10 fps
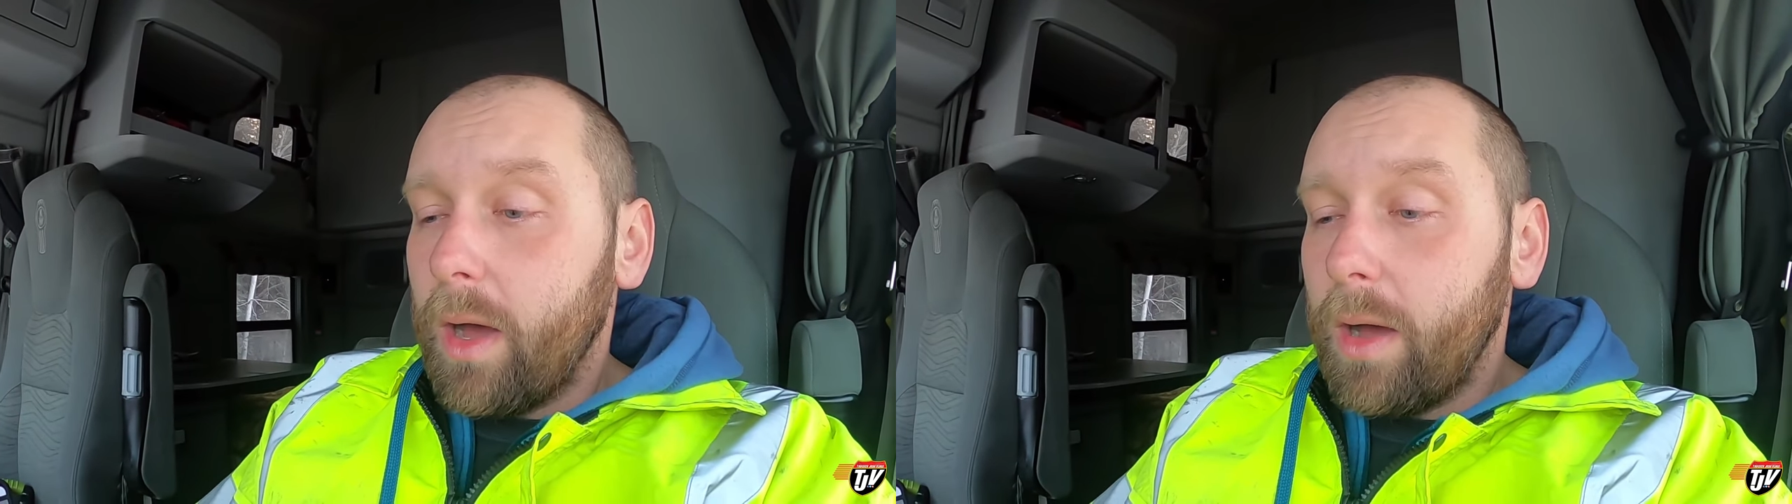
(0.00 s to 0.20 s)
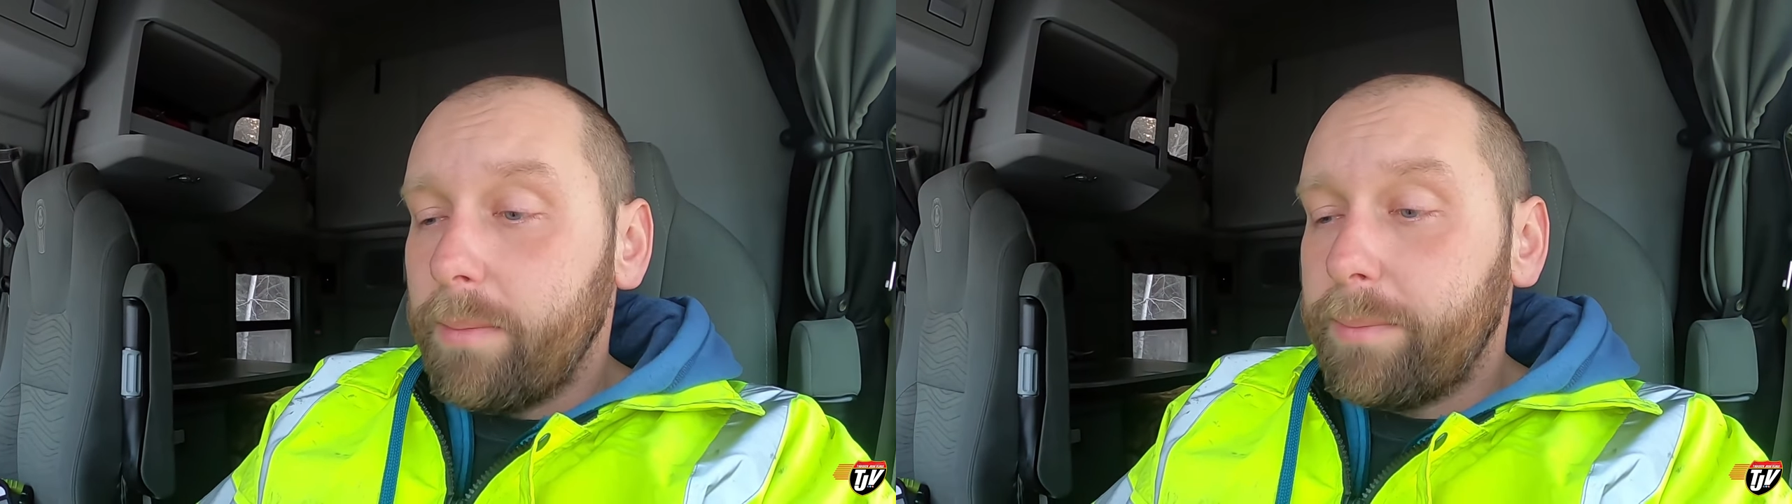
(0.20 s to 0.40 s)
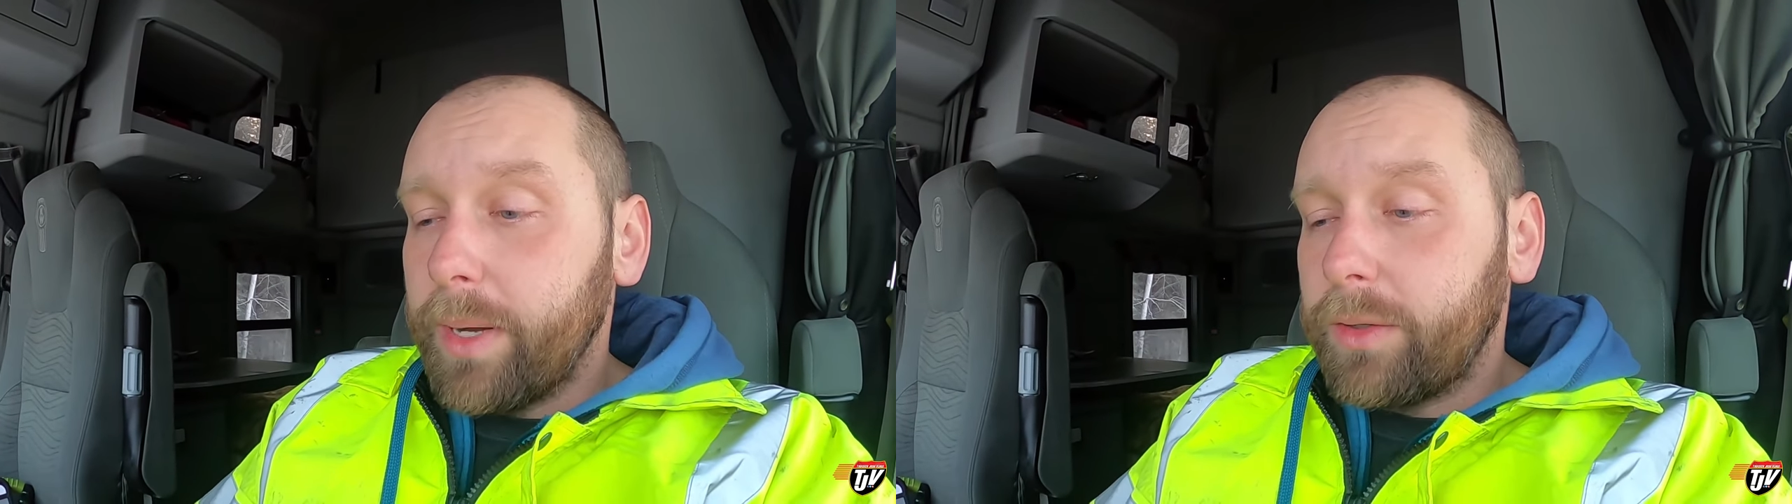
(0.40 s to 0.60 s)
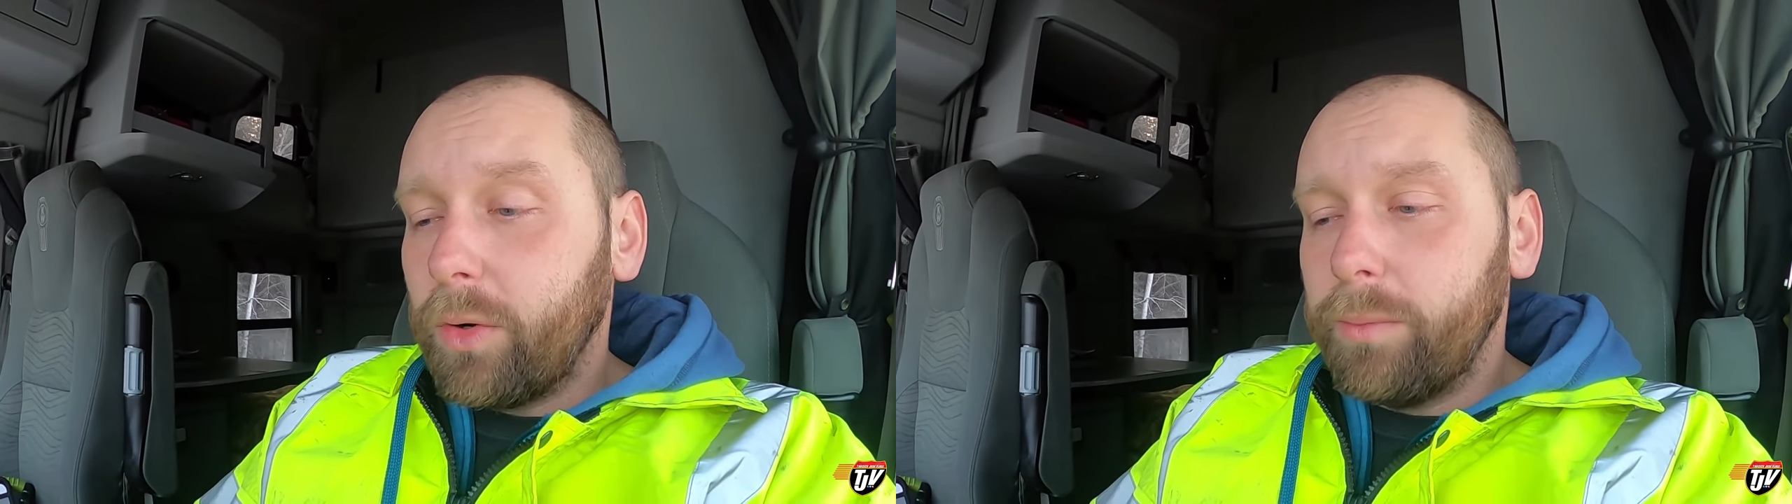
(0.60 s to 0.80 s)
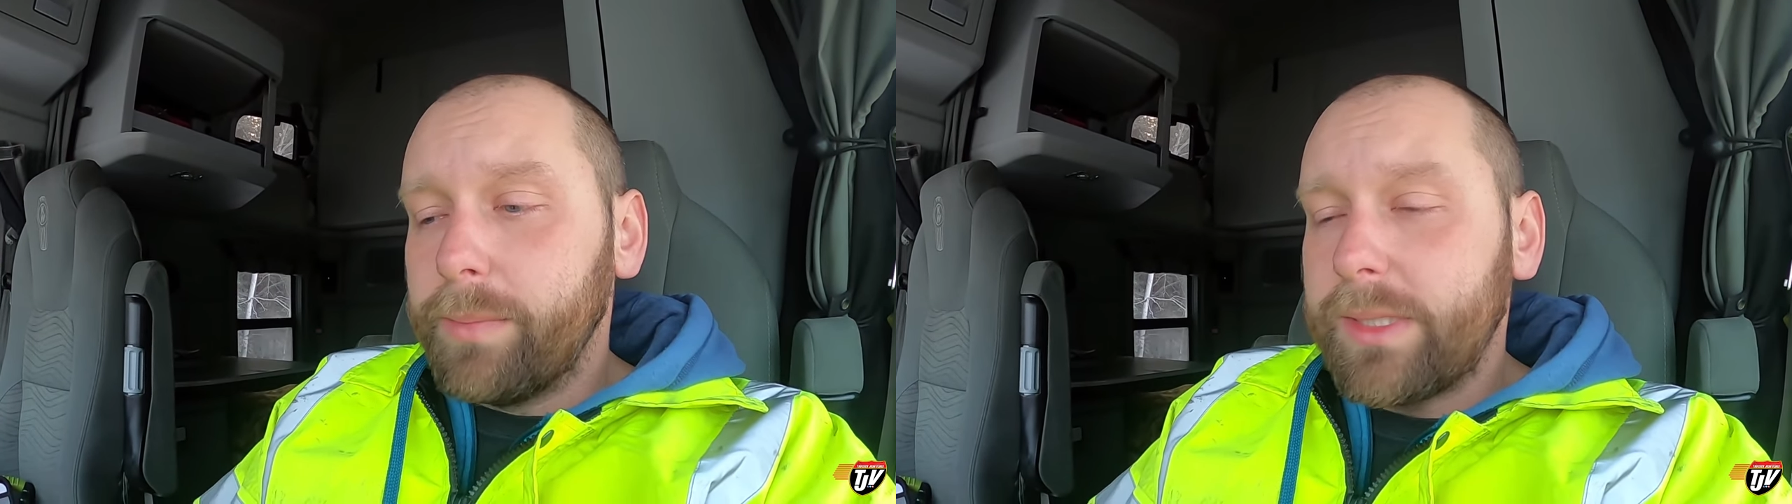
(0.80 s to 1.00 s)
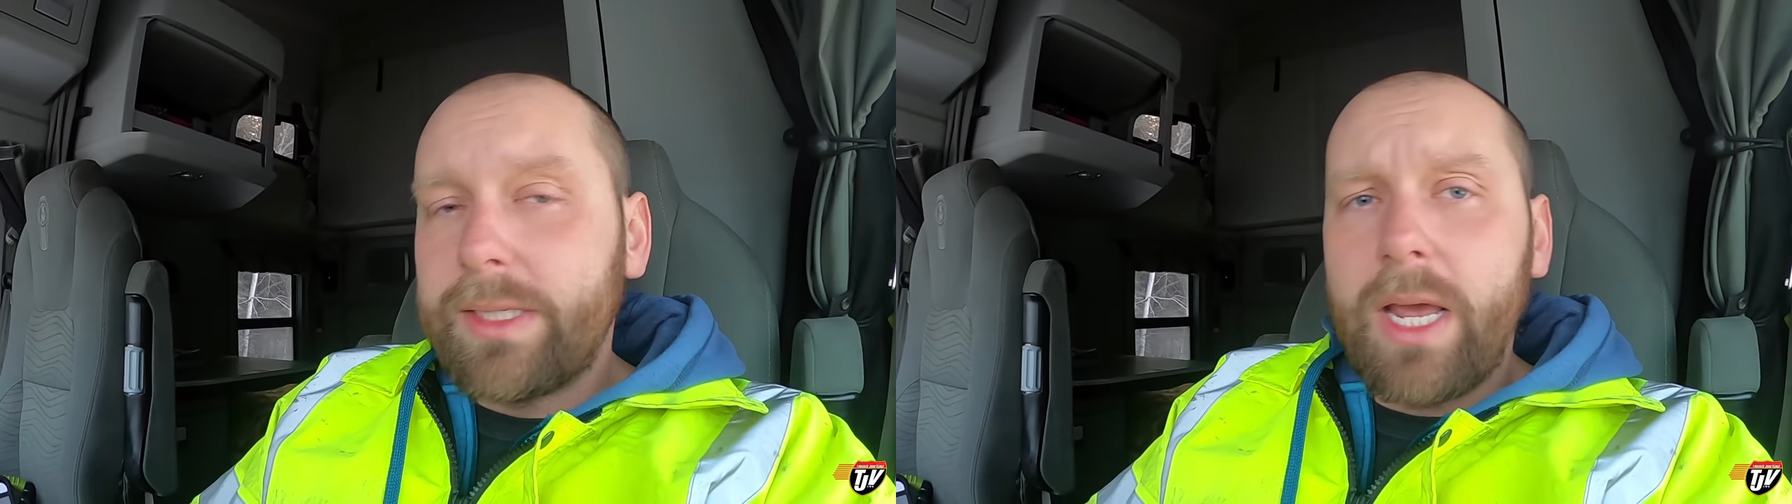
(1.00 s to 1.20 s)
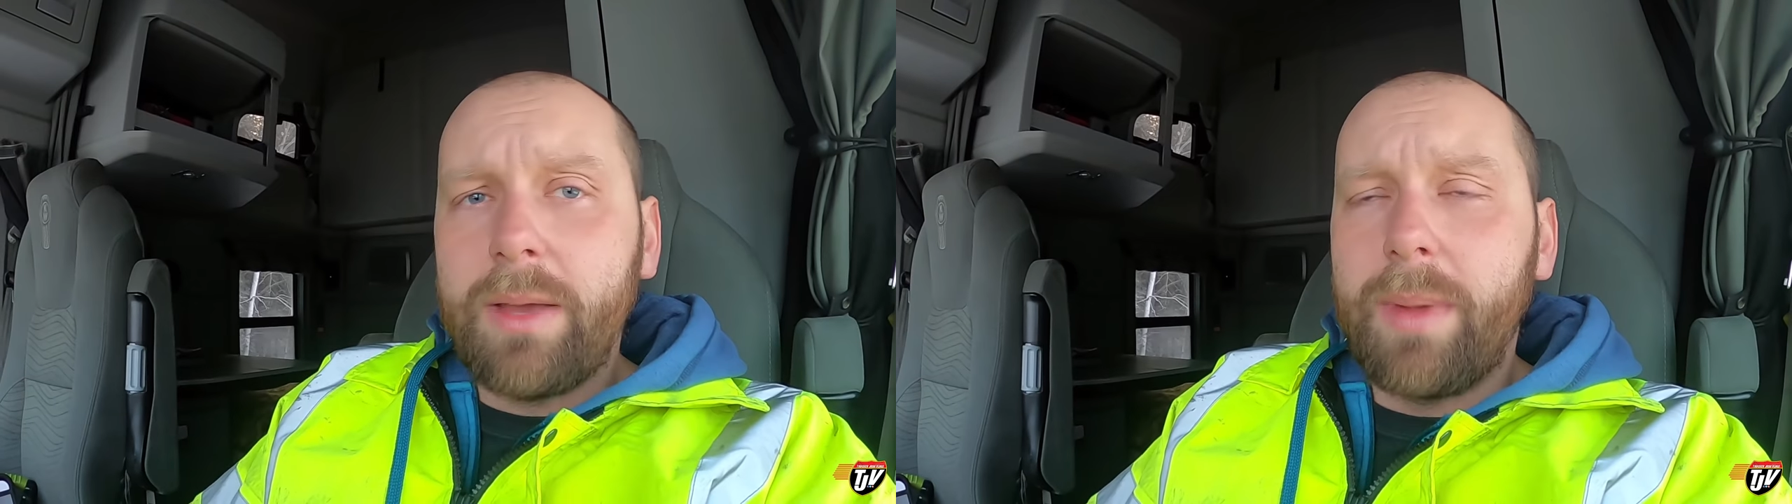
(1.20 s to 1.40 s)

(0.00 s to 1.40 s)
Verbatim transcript: Uh, but don't mistake